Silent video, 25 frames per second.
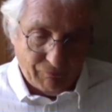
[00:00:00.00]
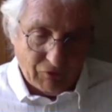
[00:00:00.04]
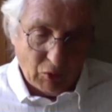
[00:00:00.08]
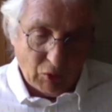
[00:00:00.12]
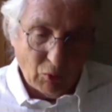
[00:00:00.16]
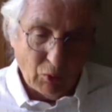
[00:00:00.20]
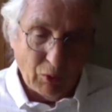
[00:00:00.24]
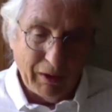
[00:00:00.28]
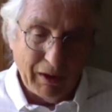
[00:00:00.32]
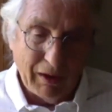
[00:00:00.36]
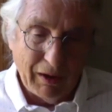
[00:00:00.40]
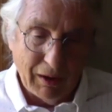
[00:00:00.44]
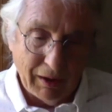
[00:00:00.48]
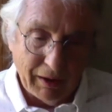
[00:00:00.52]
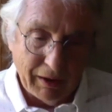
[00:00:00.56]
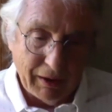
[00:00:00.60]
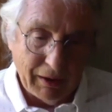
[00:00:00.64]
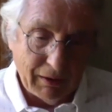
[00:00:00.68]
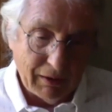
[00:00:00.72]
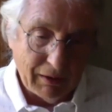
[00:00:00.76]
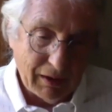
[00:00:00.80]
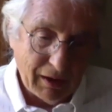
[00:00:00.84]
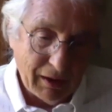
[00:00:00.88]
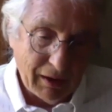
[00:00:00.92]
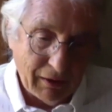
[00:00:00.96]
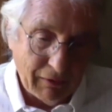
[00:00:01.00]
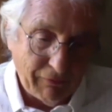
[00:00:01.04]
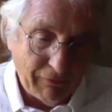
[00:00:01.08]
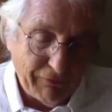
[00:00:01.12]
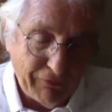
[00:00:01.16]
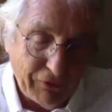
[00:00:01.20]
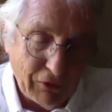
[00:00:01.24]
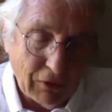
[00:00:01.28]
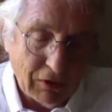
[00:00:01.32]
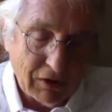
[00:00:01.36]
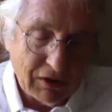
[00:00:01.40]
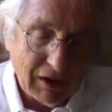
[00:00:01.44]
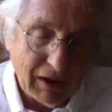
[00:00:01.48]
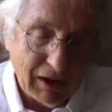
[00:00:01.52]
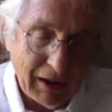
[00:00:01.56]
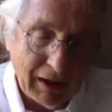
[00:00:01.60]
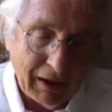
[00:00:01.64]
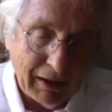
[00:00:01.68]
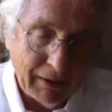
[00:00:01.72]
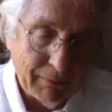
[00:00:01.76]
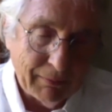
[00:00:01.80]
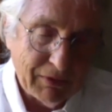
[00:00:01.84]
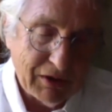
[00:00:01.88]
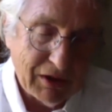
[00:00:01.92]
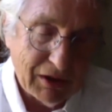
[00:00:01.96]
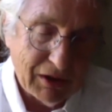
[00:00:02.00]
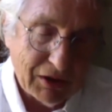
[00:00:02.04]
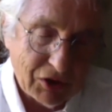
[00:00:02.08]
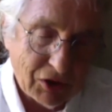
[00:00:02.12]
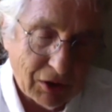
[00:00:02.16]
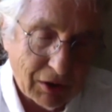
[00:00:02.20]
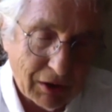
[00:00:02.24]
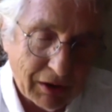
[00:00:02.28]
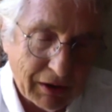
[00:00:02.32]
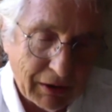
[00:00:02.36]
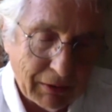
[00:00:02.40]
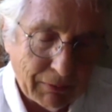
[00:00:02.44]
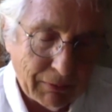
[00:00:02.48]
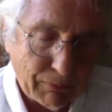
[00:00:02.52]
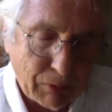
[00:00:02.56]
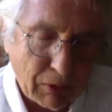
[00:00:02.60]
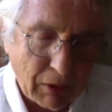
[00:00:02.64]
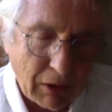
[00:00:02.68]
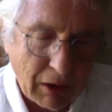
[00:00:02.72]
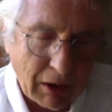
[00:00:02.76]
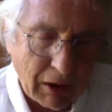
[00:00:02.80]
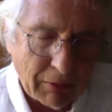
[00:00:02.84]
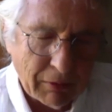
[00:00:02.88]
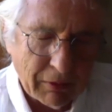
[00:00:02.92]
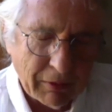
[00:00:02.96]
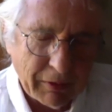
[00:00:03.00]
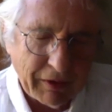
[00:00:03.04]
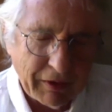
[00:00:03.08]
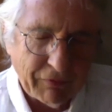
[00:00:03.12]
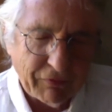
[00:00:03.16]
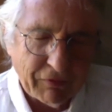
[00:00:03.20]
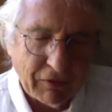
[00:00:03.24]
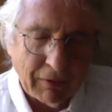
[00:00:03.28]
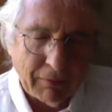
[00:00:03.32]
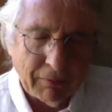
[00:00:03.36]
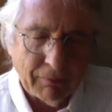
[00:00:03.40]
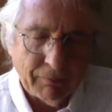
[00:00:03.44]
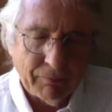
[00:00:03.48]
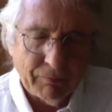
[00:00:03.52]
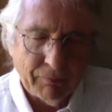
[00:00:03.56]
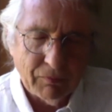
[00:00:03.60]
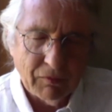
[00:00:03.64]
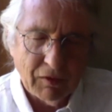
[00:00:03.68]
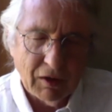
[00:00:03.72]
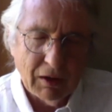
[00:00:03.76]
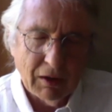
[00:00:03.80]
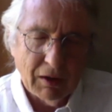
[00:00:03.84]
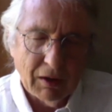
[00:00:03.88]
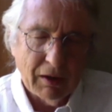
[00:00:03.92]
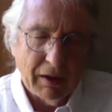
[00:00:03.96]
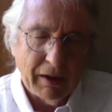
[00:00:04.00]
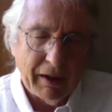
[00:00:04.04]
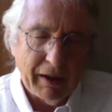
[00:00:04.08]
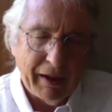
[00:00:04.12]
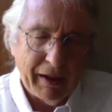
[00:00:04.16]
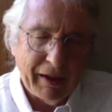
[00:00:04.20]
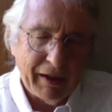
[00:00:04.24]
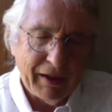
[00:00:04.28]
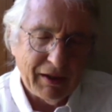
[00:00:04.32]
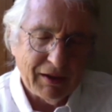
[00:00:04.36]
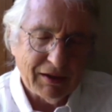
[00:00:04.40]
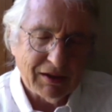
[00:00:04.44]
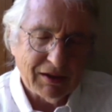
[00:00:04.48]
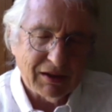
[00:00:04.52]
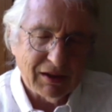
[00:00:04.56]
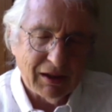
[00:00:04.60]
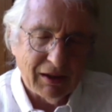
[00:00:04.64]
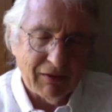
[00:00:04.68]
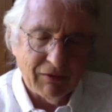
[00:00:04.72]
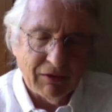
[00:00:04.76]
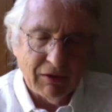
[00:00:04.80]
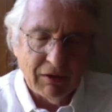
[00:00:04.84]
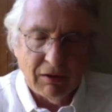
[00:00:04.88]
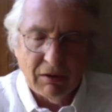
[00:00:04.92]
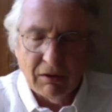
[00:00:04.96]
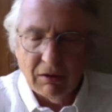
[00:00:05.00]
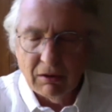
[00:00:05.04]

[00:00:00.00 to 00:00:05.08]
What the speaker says: really kind of full time digitally, probably from 87,